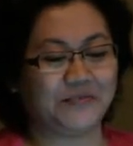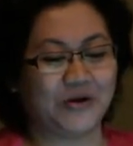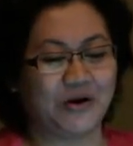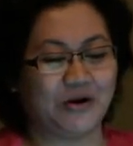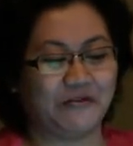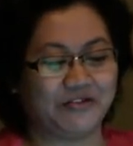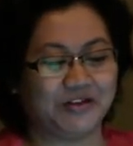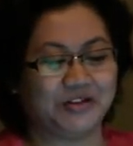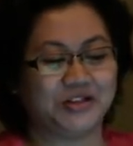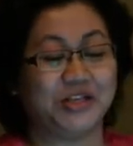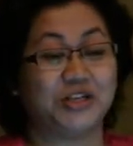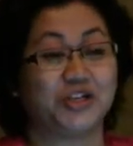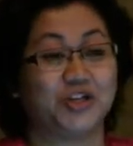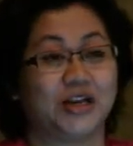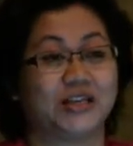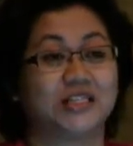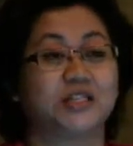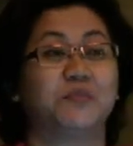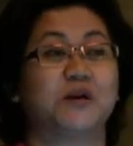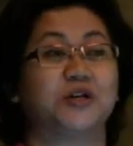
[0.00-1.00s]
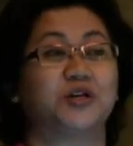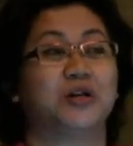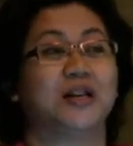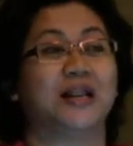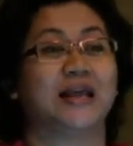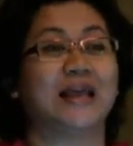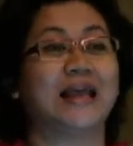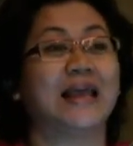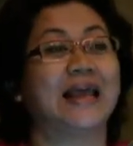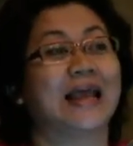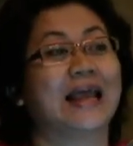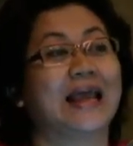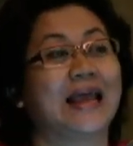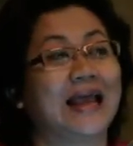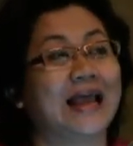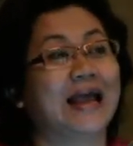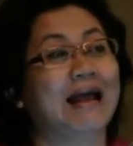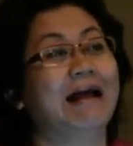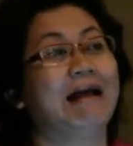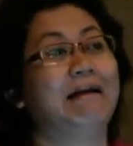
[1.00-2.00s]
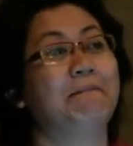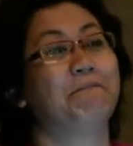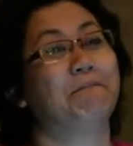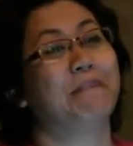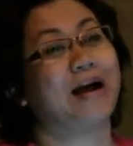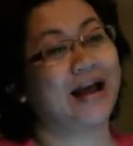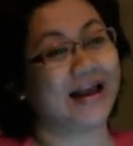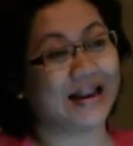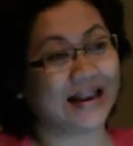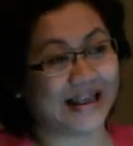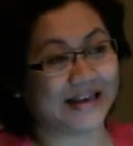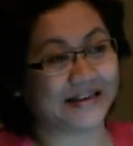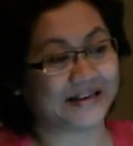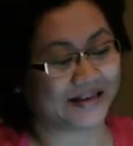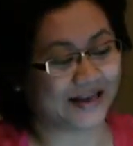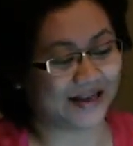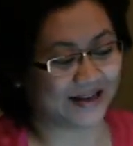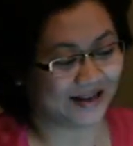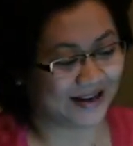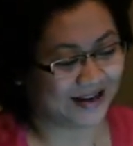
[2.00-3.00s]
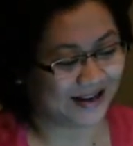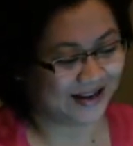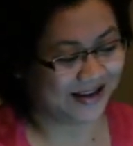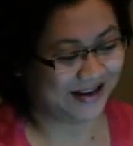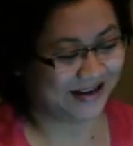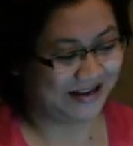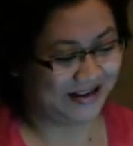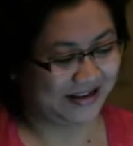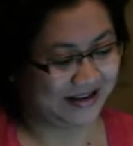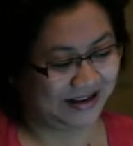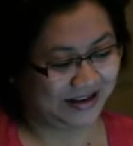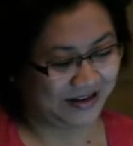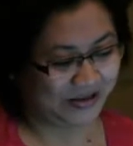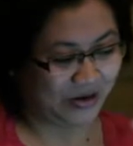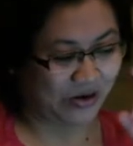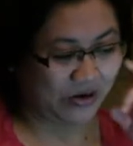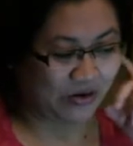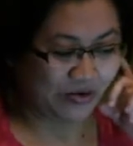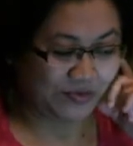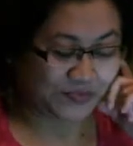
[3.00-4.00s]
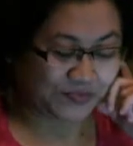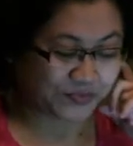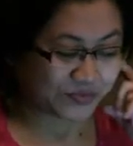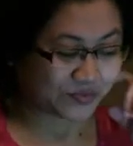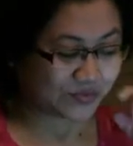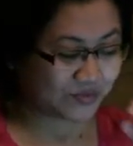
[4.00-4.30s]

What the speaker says: of the teacher, especially my lesson. So